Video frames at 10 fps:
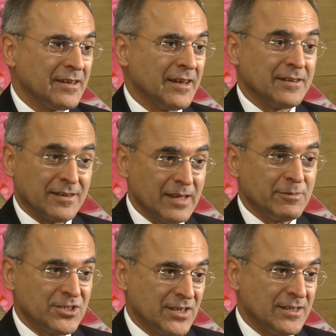and
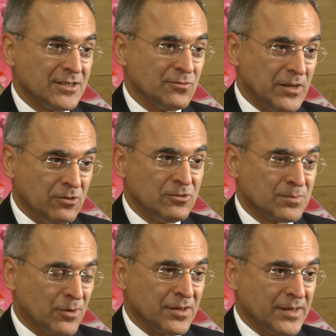climate change, we lose
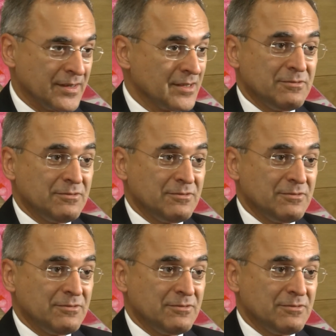pollinators,